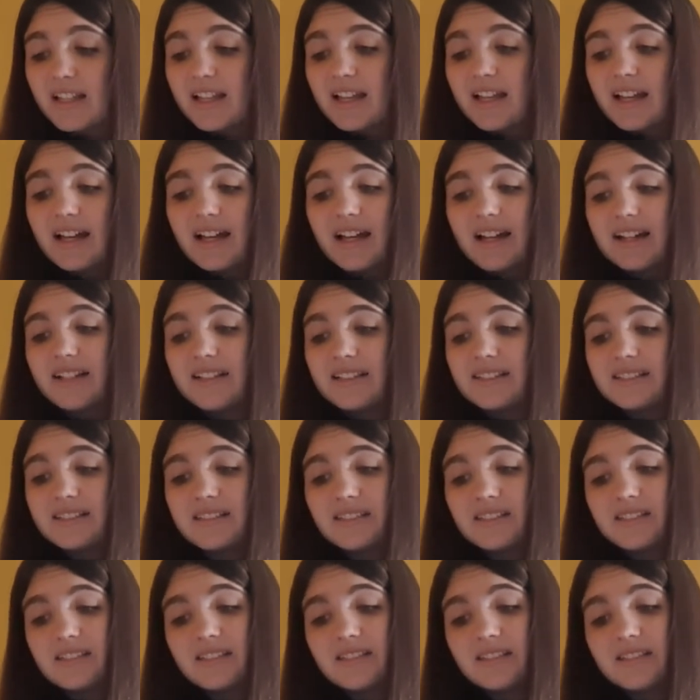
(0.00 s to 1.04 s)

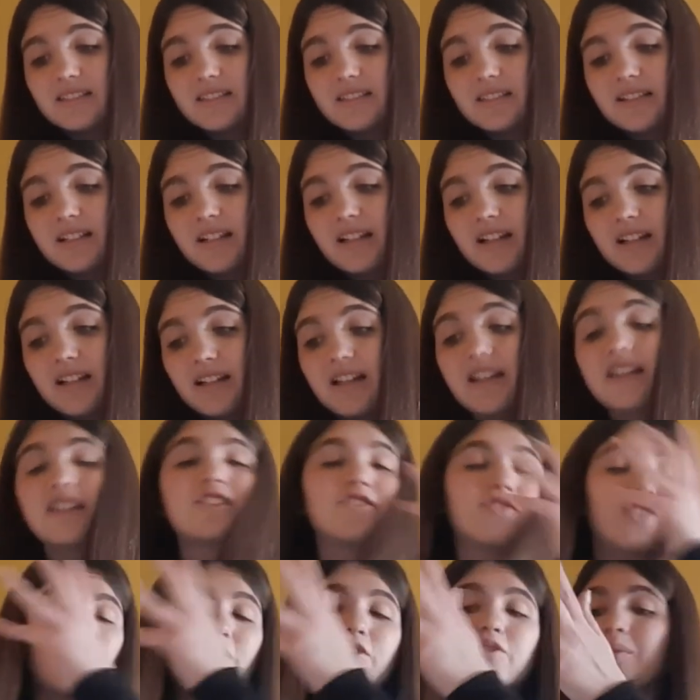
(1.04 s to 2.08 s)
And his
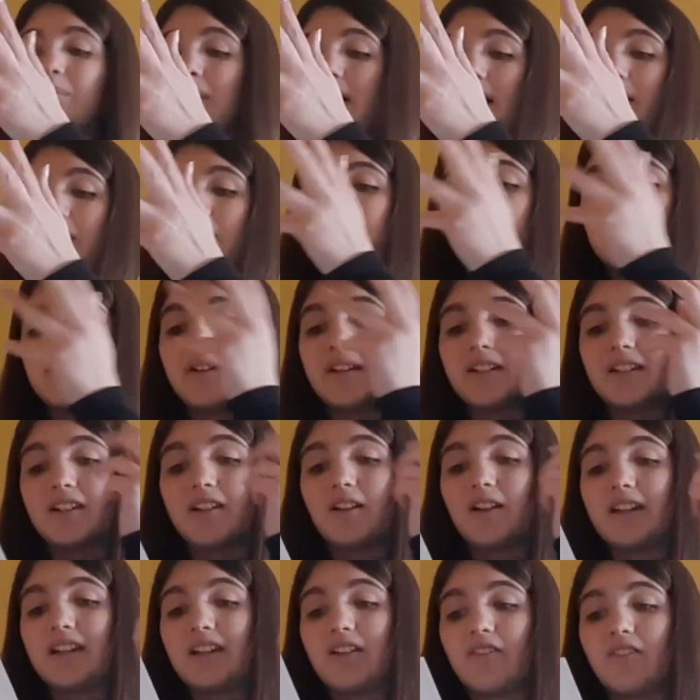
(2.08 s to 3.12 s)
fall from power prevented
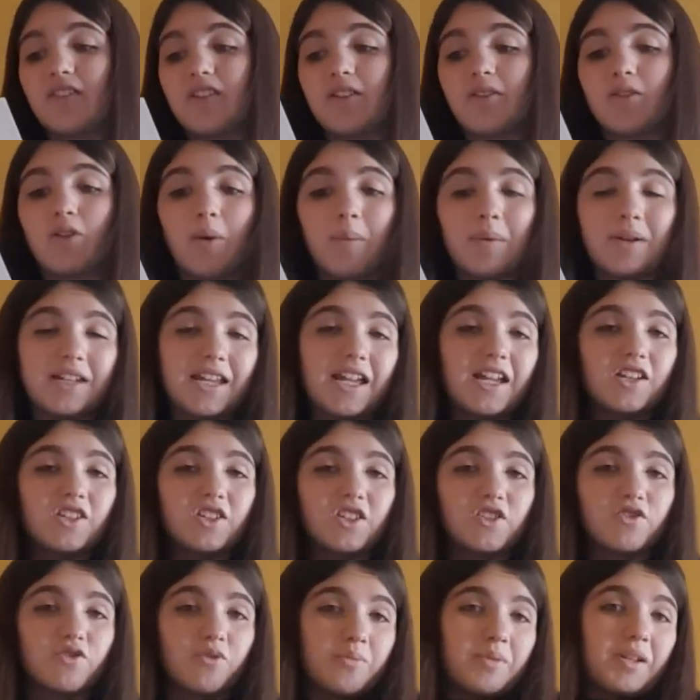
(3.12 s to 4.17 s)
any of the
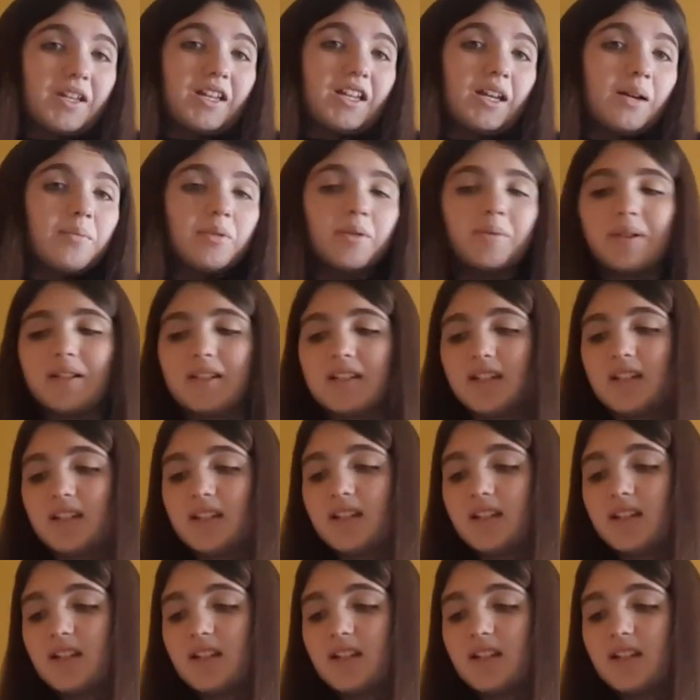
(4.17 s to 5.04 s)
recommendations from being implemented.